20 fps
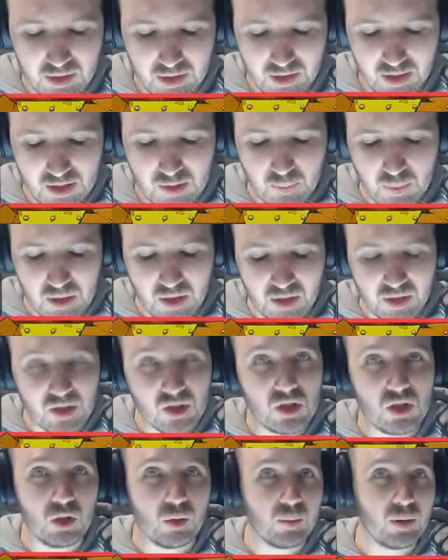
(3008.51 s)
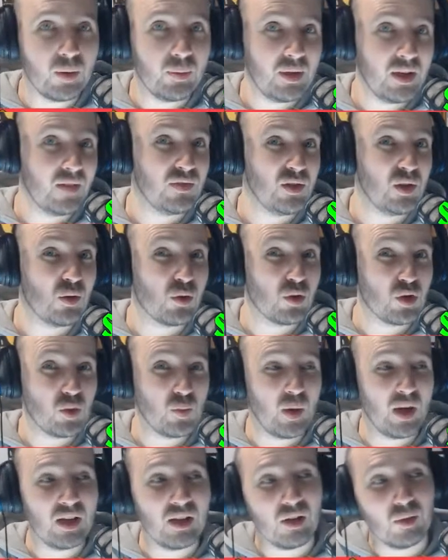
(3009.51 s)
let's be honest, you'll probably have yours
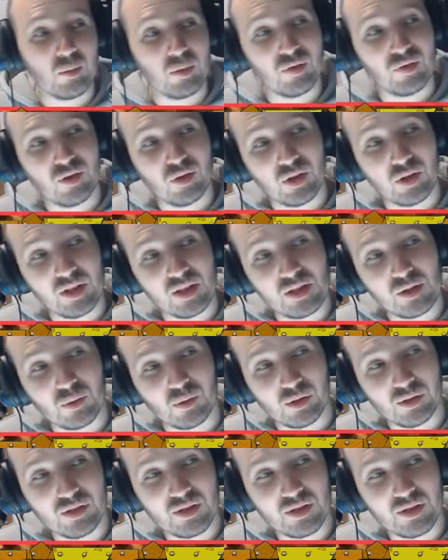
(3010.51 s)
painted before this one,